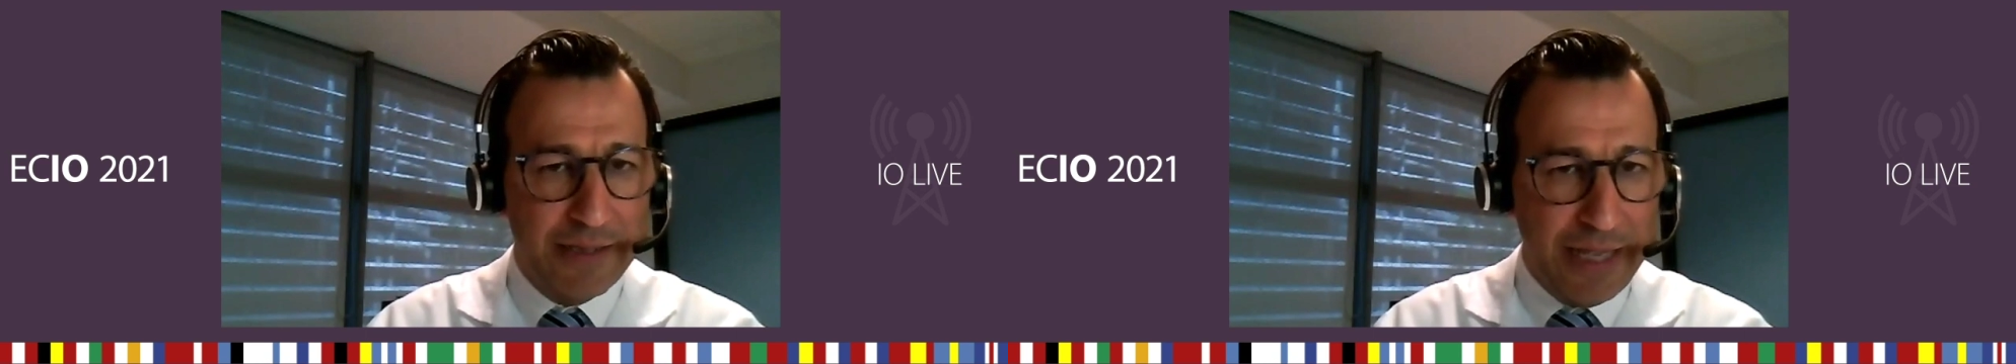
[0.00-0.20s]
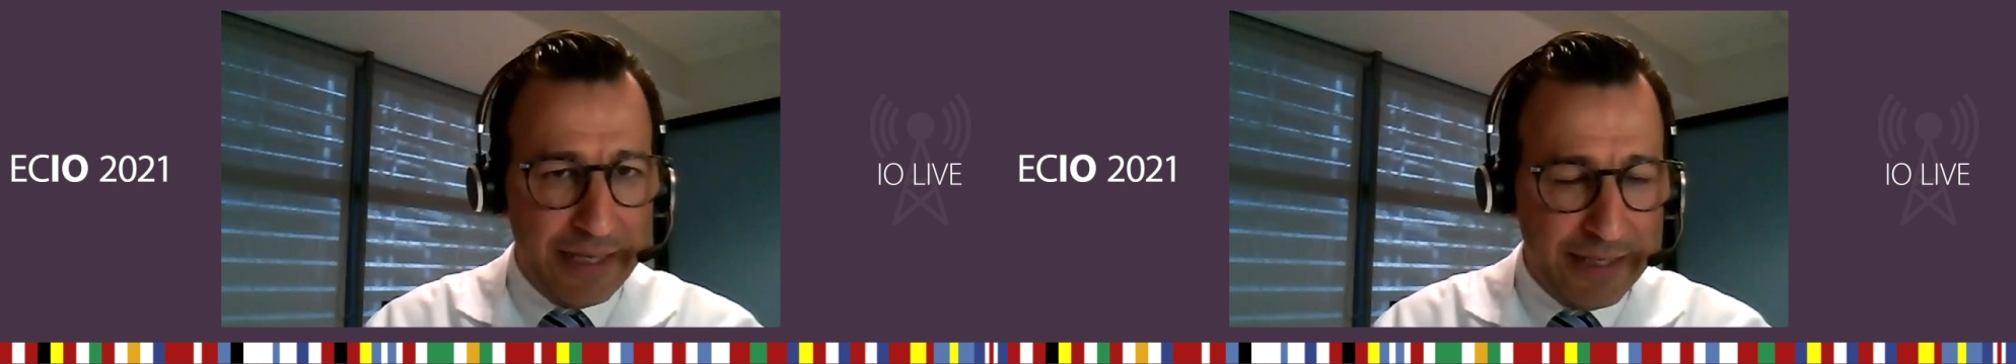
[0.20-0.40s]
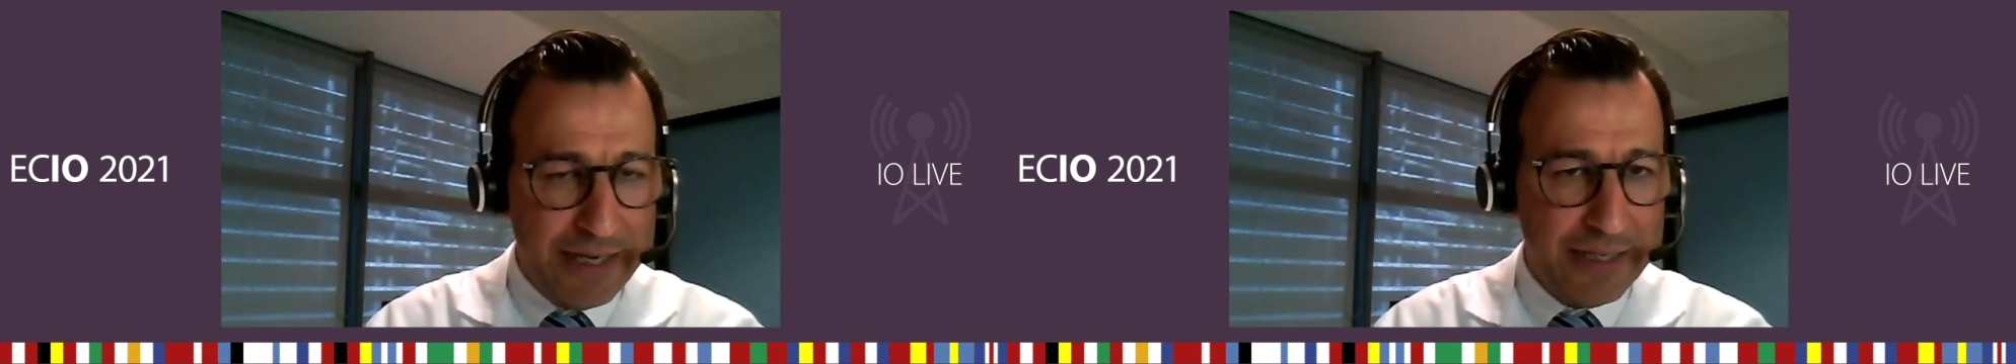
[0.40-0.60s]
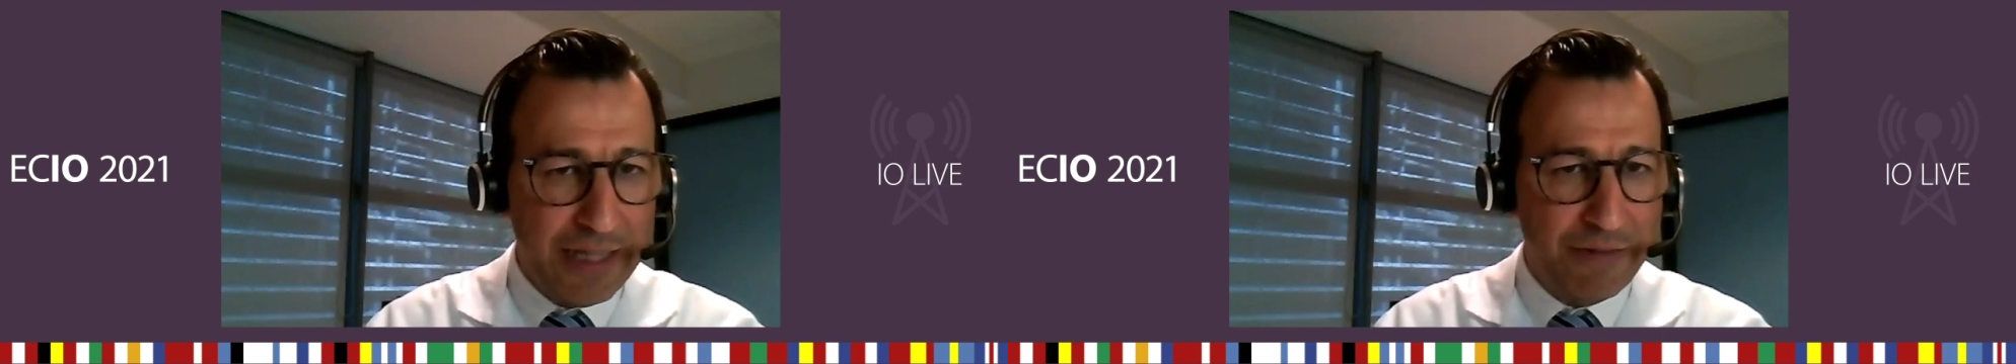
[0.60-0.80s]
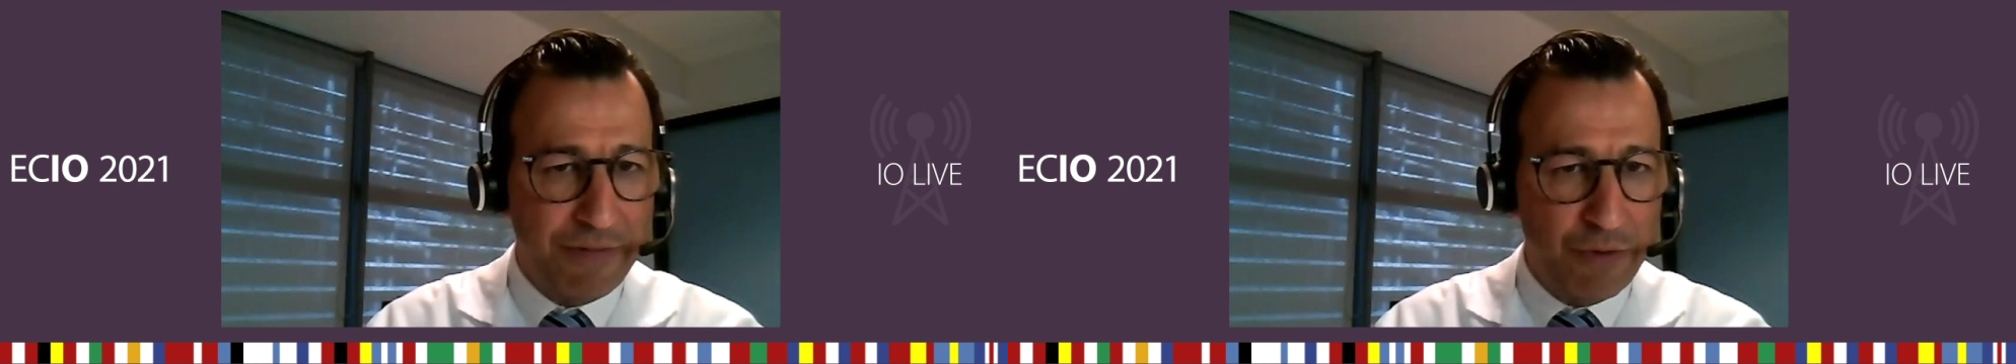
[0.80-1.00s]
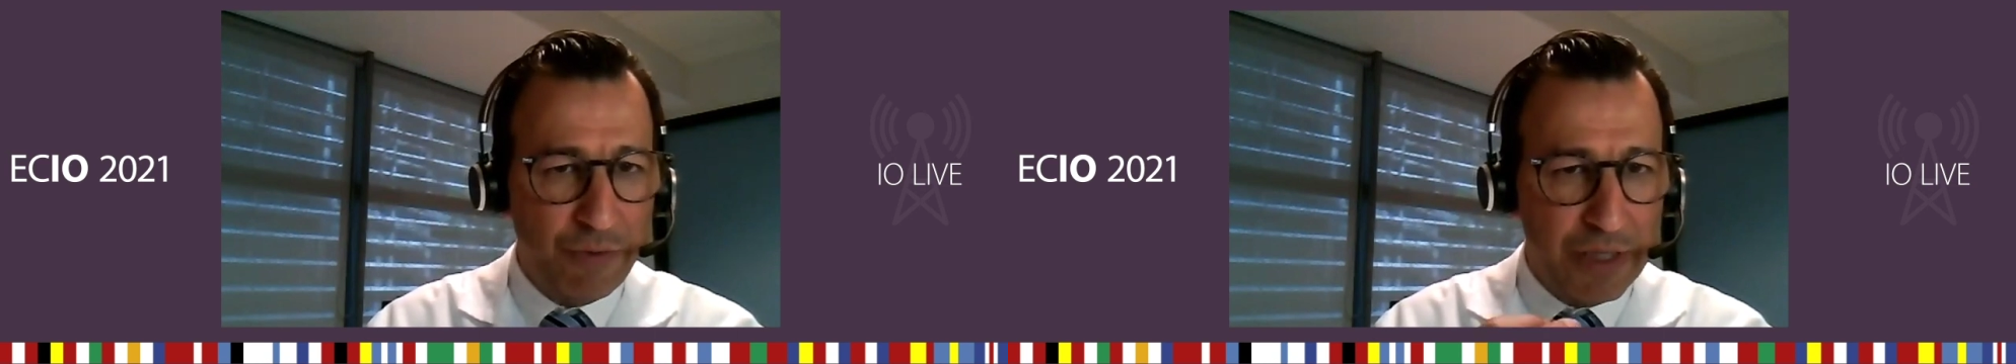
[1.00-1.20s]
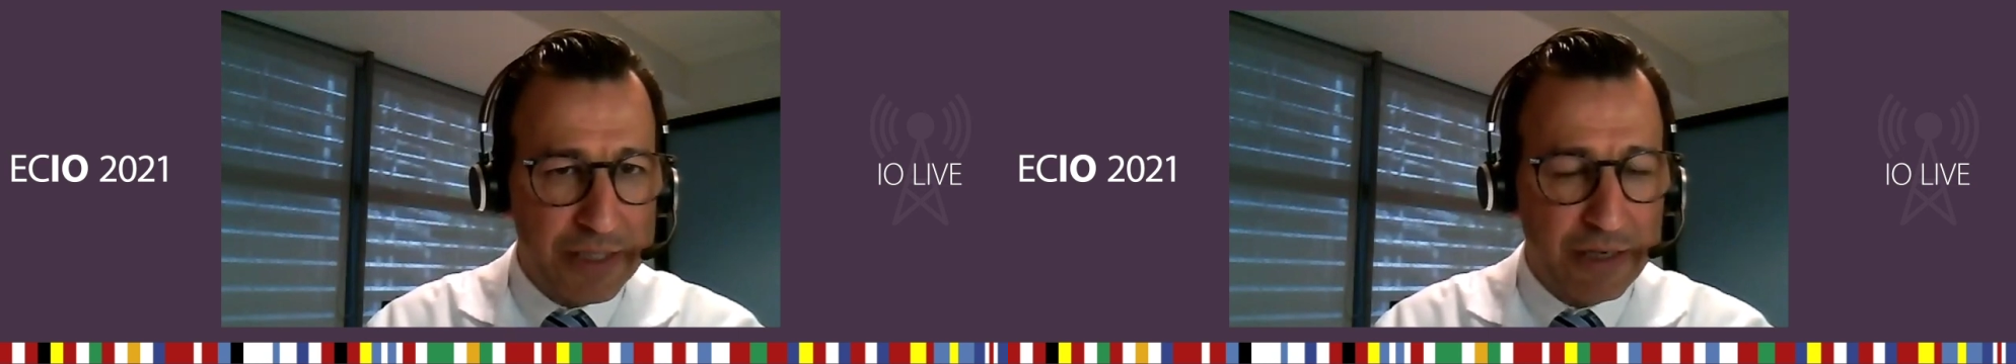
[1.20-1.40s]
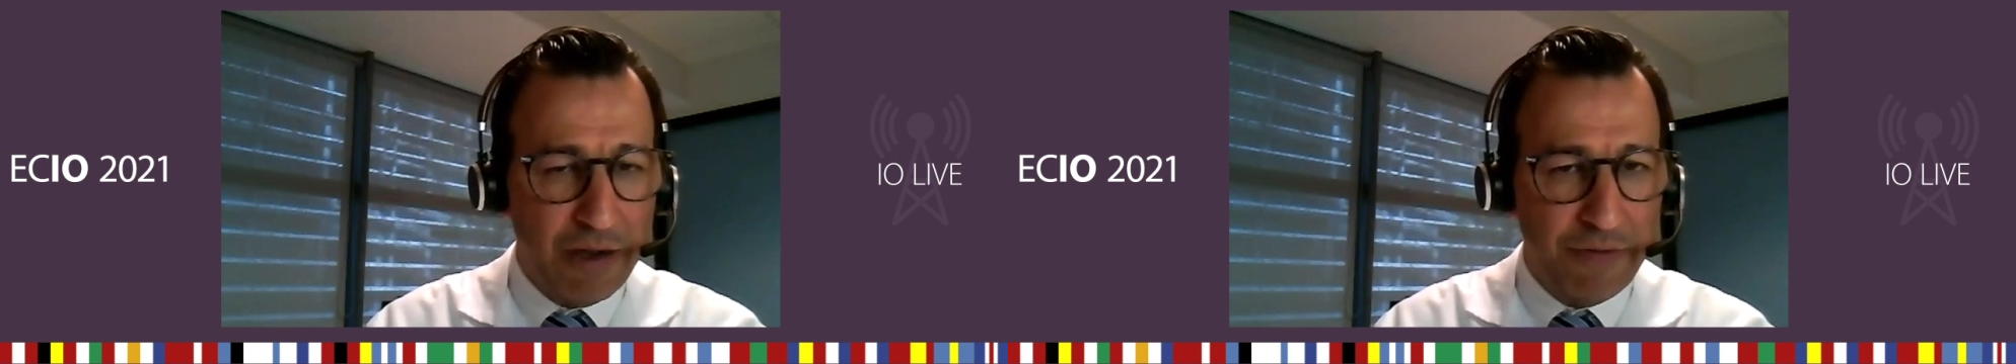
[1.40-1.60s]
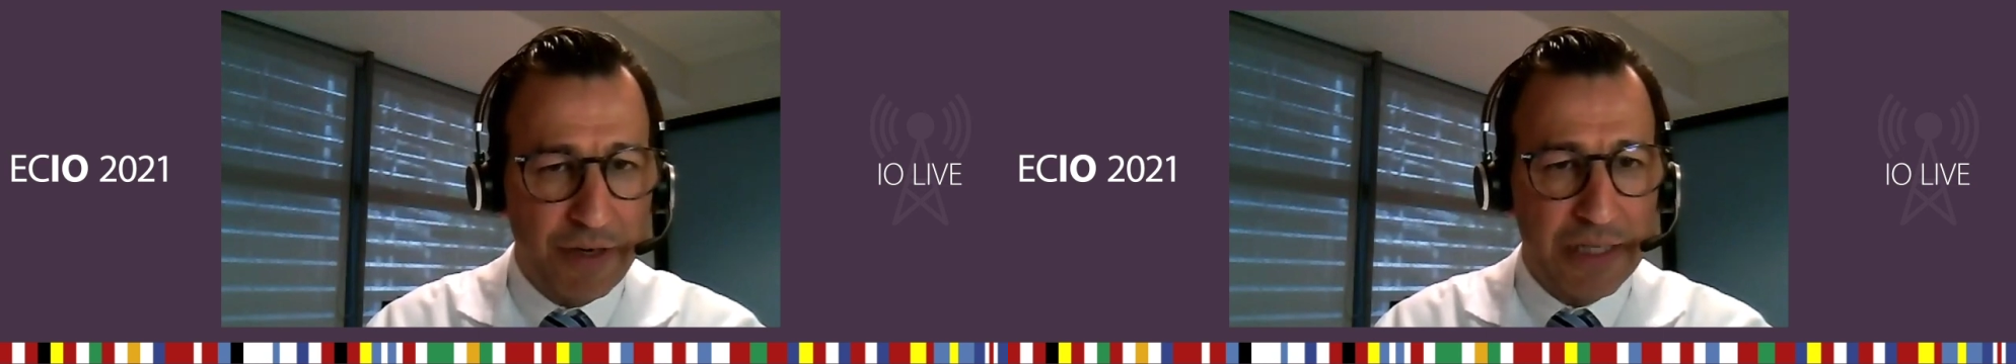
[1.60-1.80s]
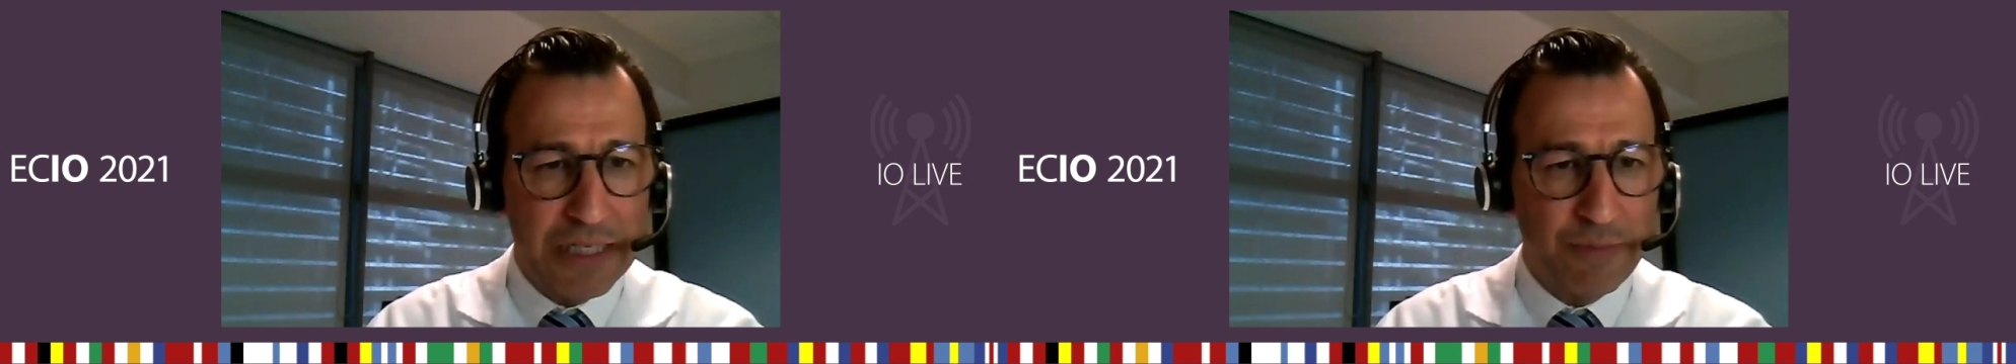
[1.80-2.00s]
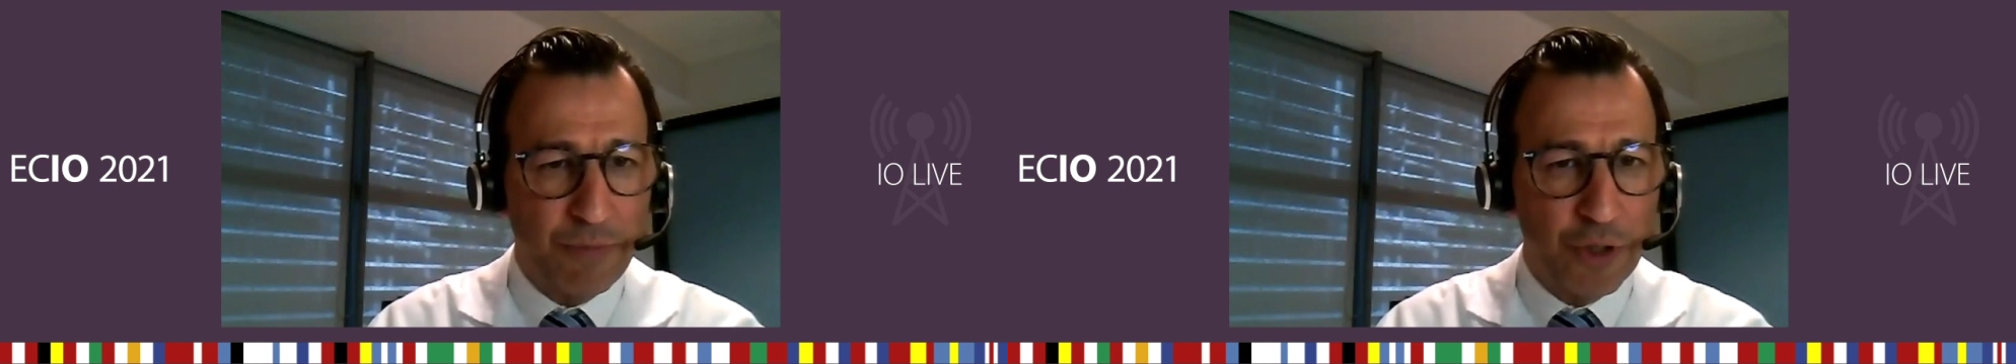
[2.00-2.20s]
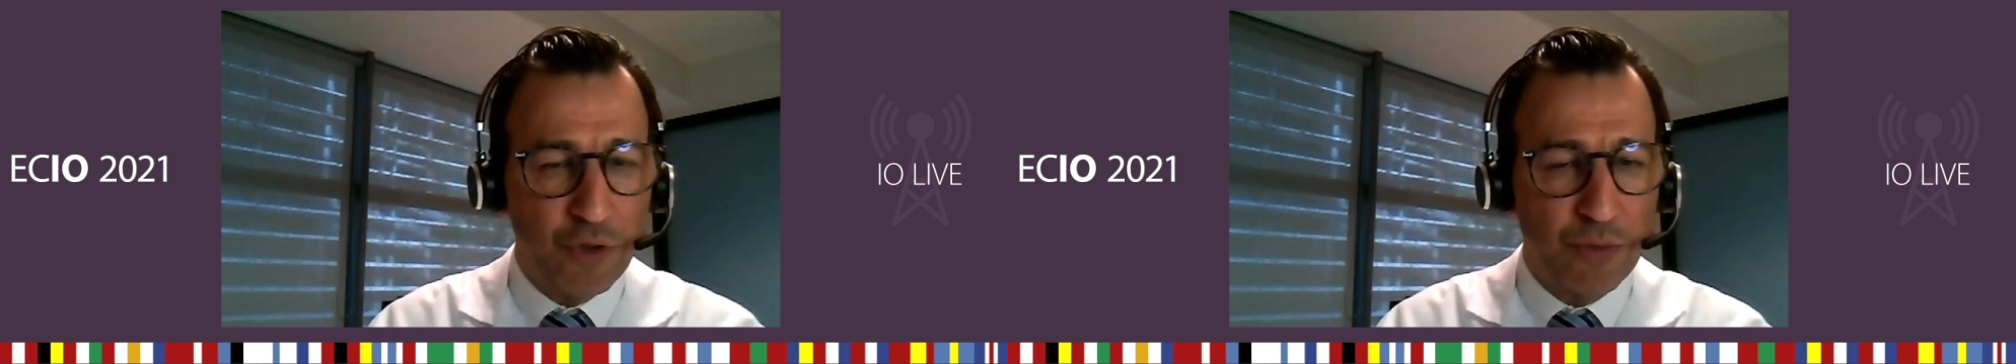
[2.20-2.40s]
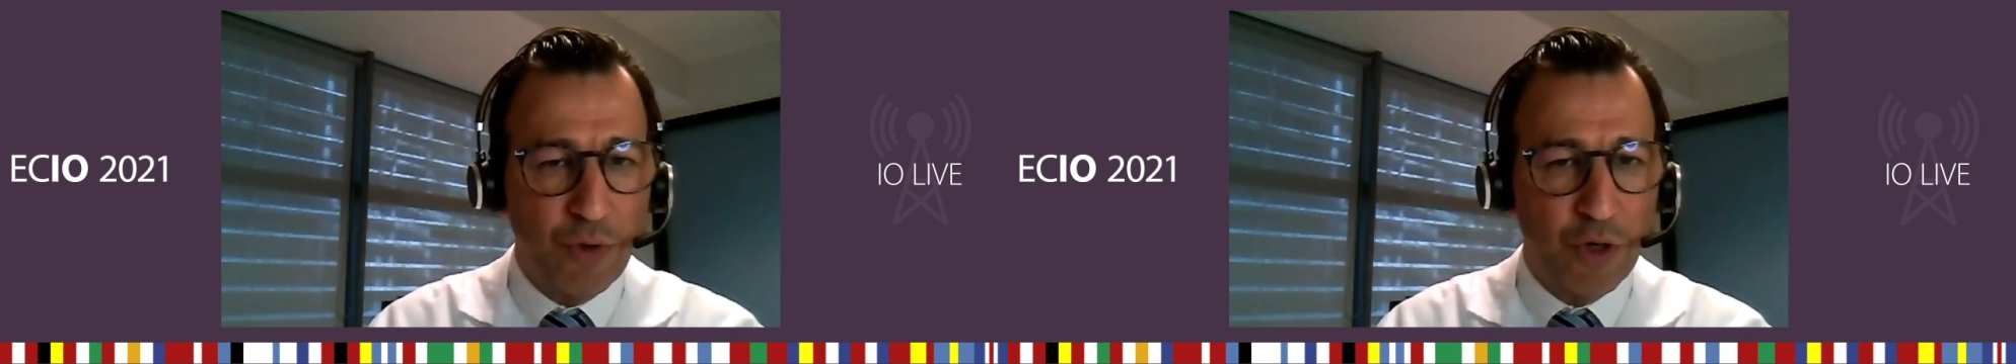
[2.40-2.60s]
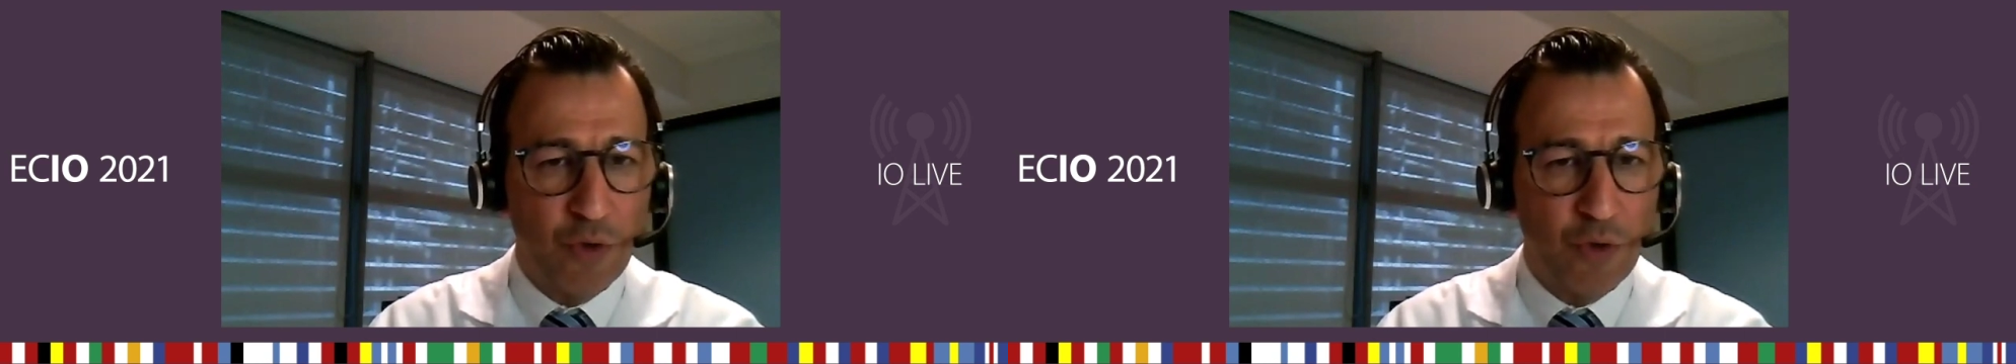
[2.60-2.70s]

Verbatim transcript: They think that when you discover a desmoid tumor,